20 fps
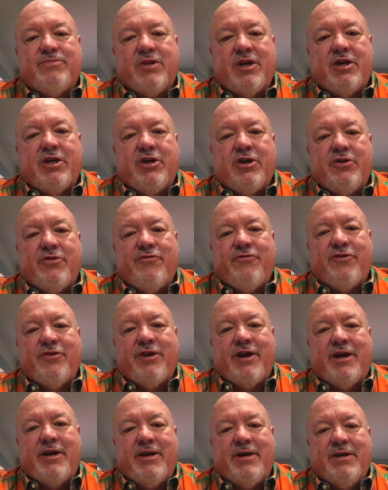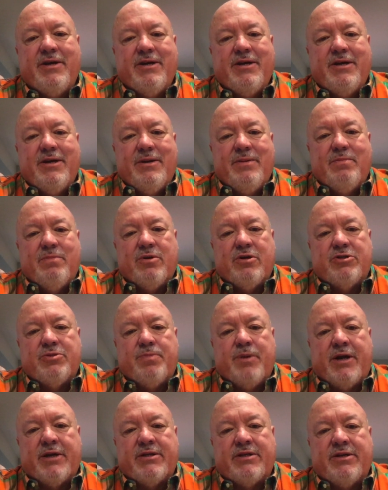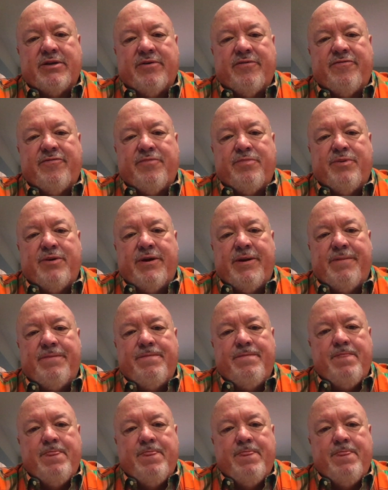Thank you for that perspective. But